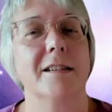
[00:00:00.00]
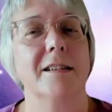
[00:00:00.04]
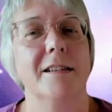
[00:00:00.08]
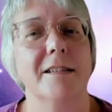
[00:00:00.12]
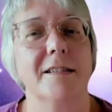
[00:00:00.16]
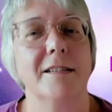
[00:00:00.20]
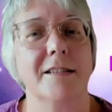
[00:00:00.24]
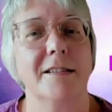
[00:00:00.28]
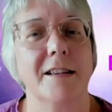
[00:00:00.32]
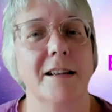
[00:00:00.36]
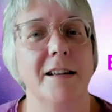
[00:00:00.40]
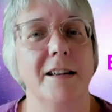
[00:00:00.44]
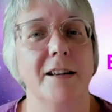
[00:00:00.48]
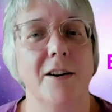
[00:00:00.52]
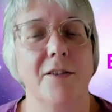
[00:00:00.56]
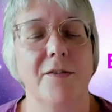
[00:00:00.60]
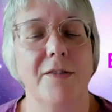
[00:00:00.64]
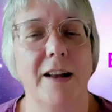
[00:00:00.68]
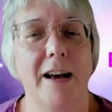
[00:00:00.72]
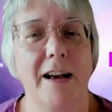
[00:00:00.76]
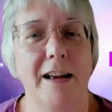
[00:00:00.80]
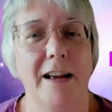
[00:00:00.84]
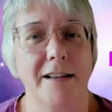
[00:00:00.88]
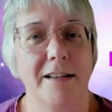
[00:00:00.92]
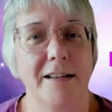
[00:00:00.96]
City of
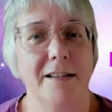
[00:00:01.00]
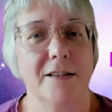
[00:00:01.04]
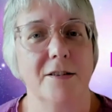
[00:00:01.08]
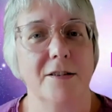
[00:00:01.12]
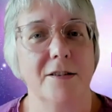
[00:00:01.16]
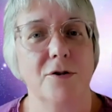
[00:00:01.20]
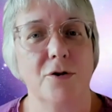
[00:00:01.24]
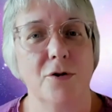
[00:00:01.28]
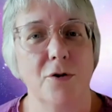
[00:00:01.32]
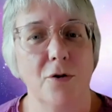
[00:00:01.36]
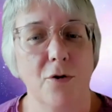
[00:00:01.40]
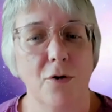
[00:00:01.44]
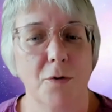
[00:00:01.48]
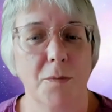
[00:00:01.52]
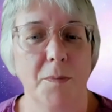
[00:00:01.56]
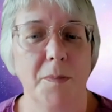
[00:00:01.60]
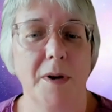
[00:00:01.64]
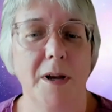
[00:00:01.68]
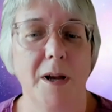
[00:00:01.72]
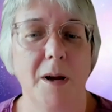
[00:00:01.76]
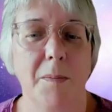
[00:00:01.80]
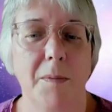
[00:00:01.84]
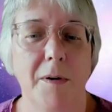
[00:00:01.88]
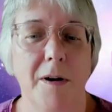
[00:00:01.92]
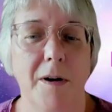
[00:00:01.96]
Light taught
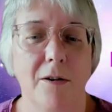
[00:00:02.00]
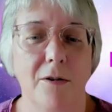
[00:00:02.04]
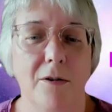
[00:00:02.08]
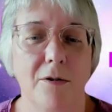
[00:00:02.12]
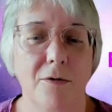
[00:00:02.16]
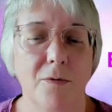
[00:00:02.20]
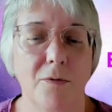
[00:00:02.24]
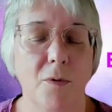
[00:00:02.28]
me about